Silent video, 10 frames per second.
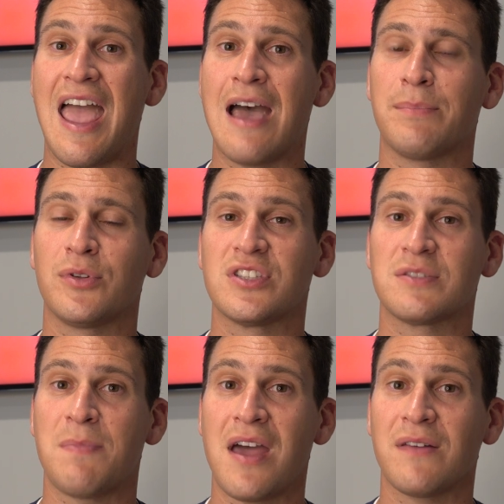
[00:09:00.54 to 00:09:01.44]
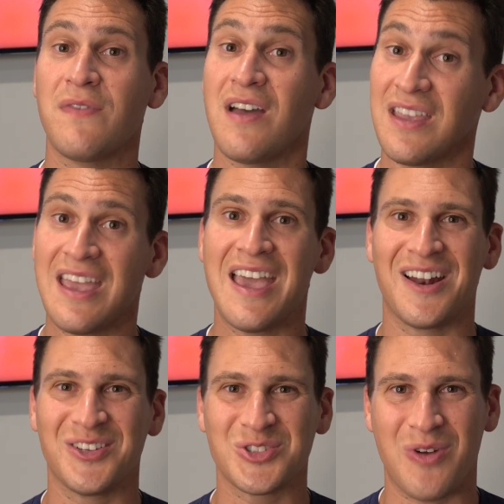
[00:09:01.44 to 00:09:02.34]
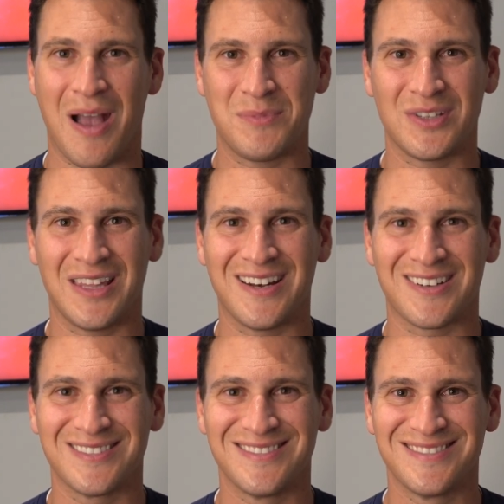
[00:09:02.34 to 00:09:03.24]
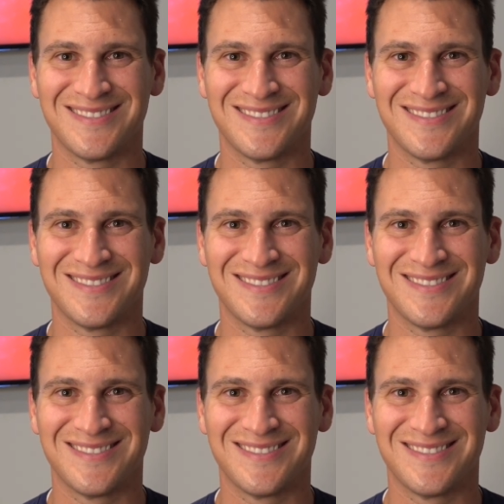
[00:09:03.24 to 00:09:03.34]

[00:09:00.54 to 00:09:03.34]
Apple and Spotify, and I'll scrap you later.